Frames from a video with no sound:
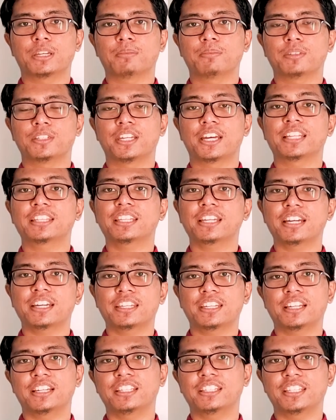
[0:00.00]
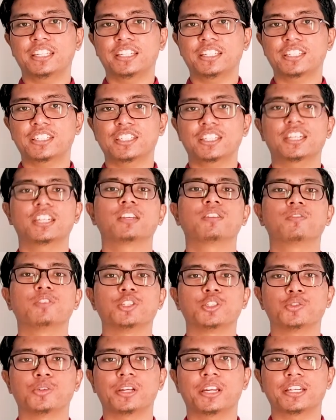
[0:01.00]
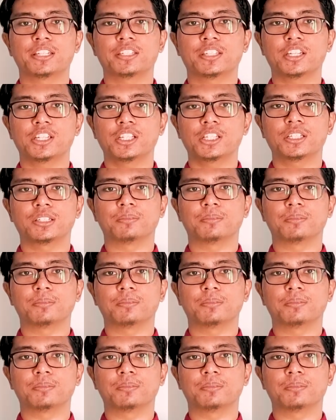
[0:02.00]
Data Analytics and Visualization.